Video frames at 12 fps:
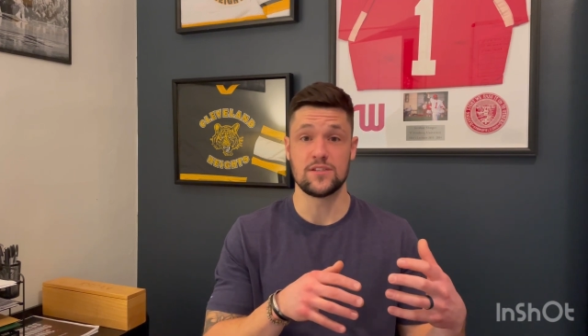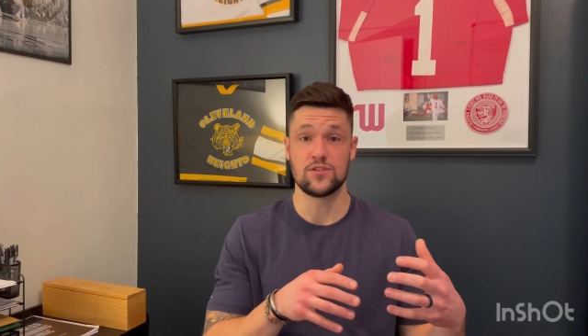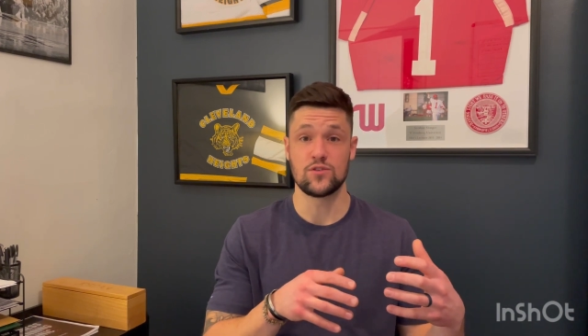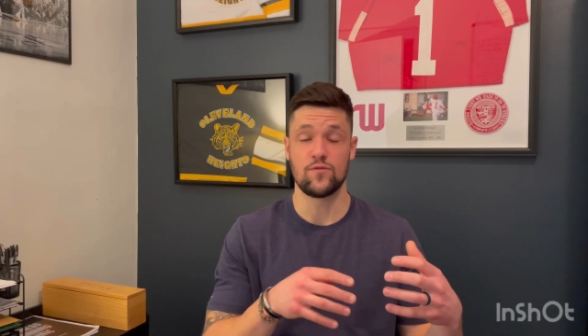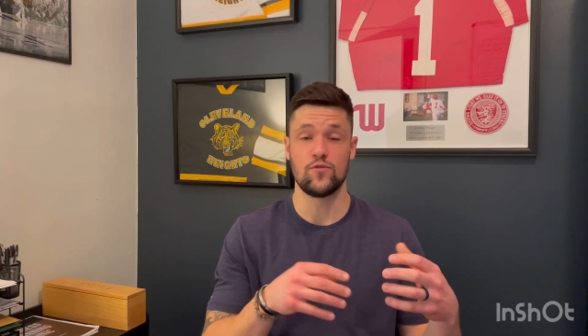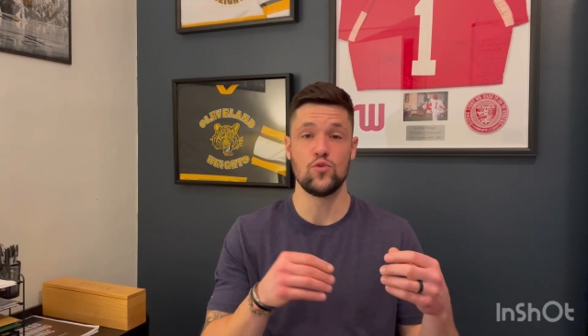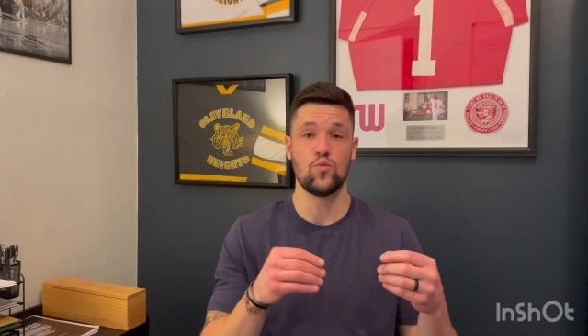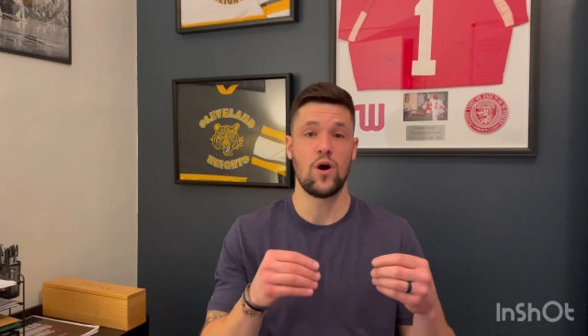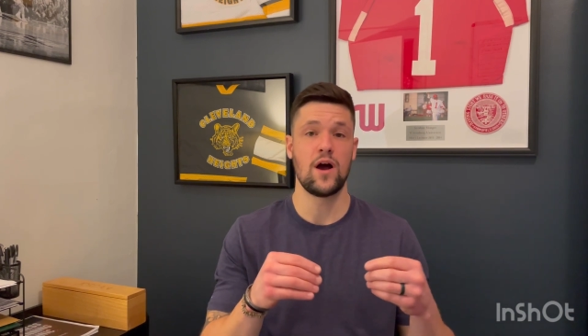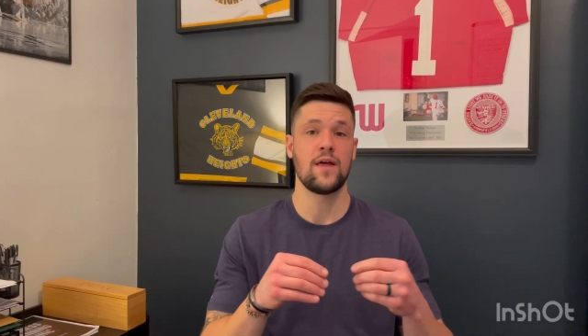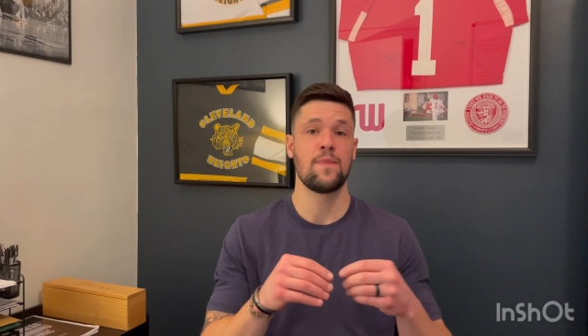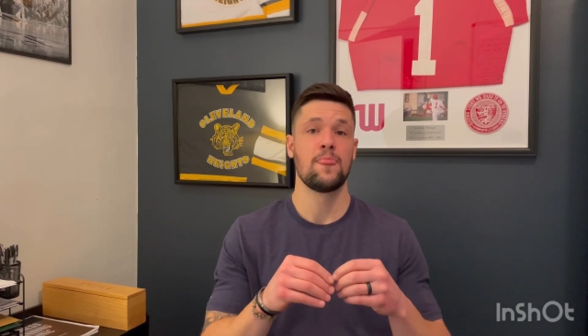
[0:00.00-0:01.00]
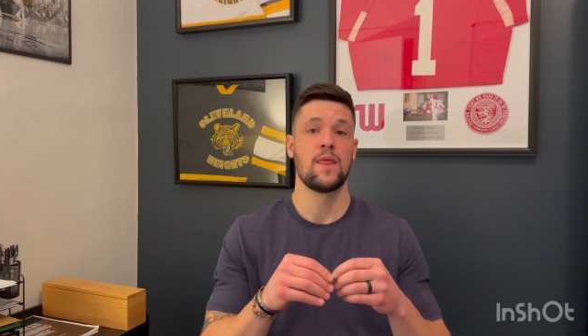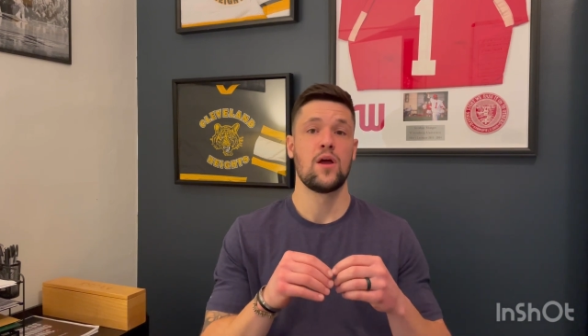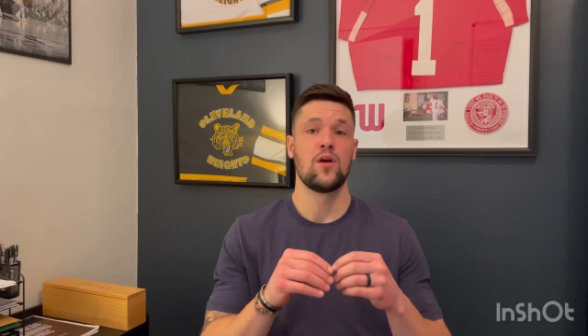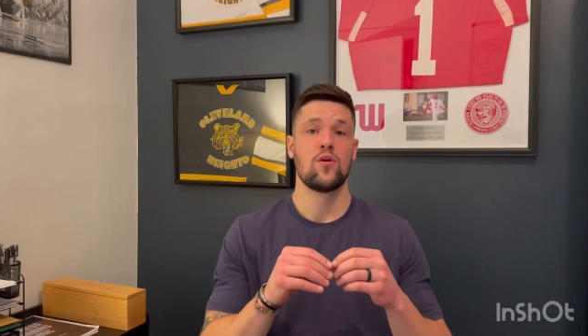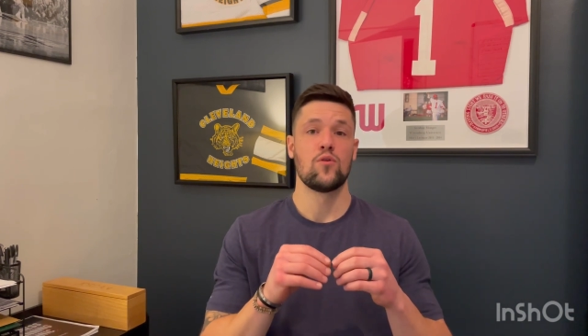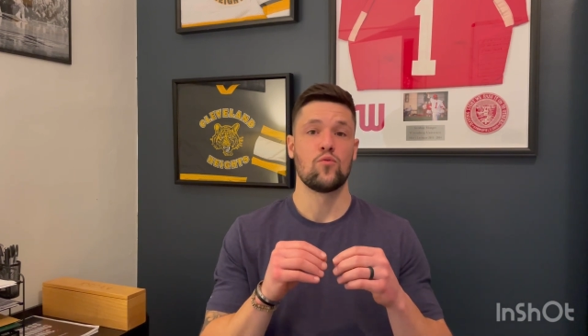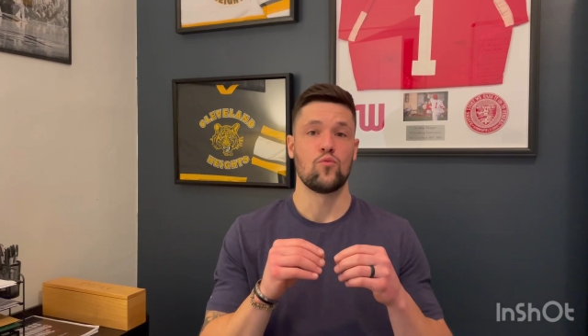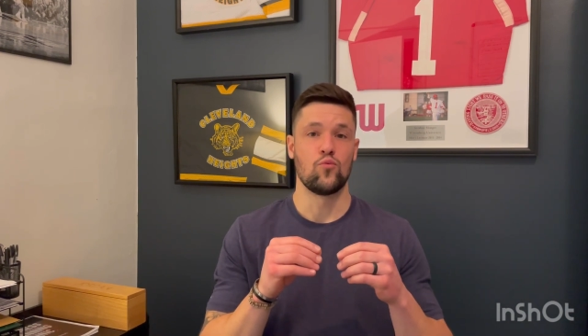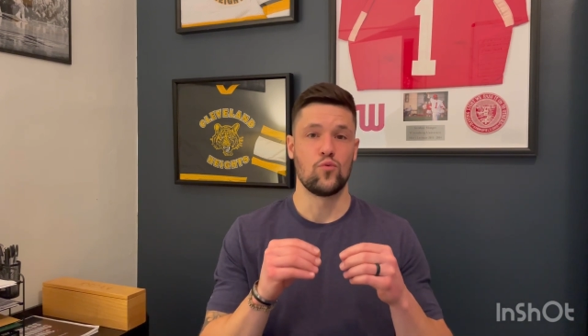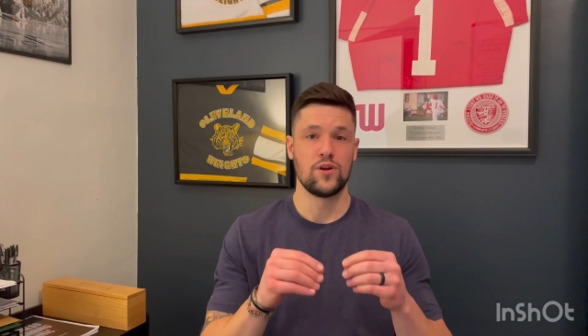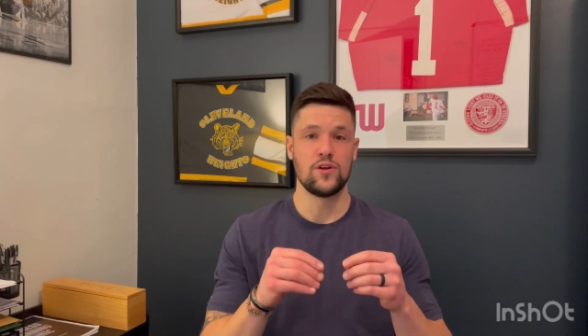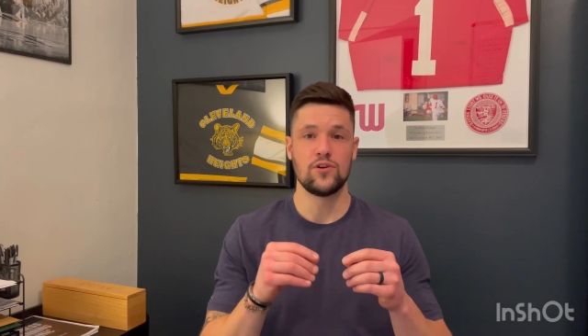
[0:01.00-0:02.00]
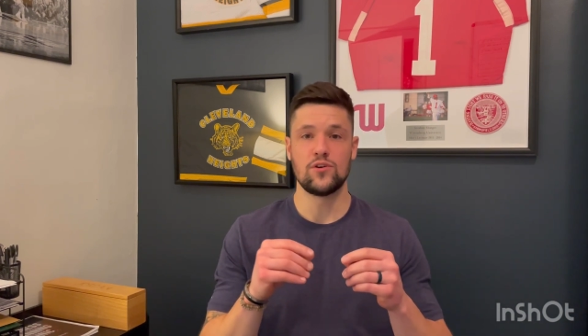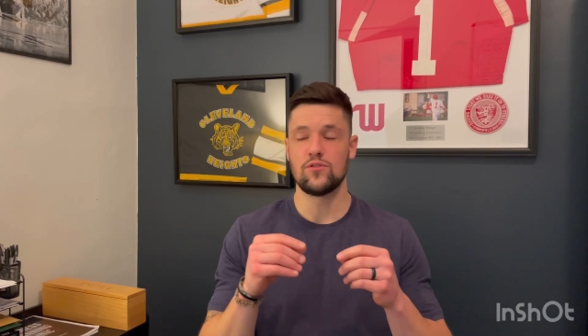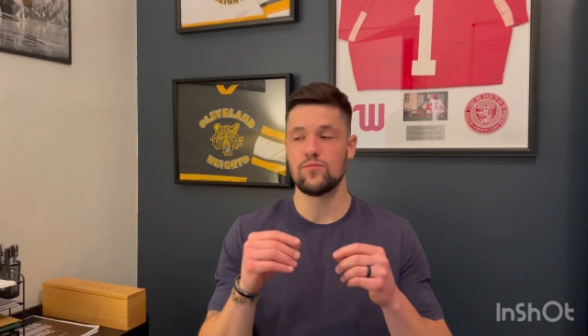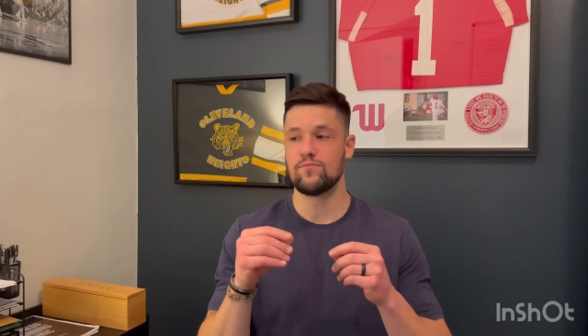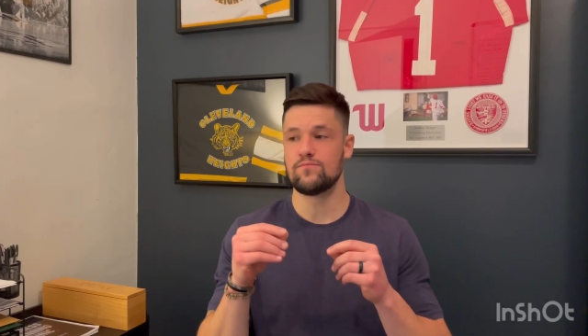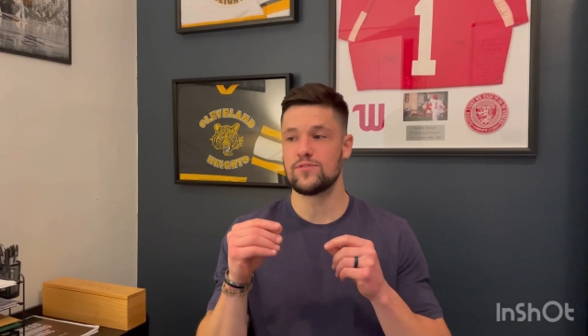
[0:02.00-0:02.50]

And so if you want real